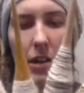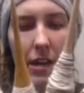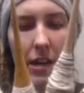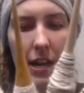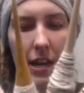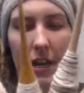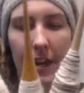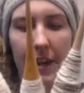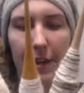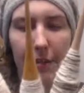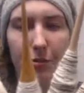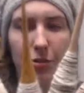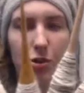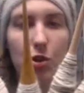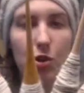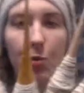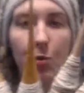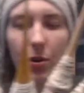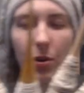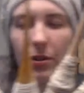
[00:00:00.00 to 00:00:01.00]
I have 2
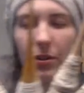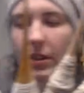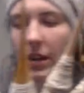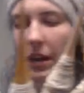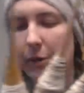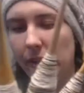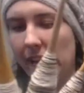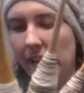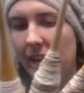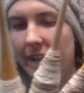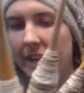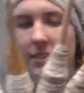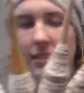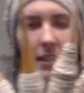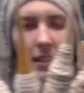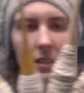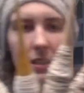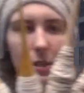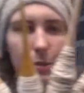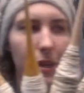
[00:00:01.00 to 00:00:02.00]
more that I will add to this
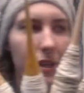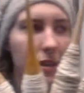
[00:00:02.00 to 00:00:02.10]
spin.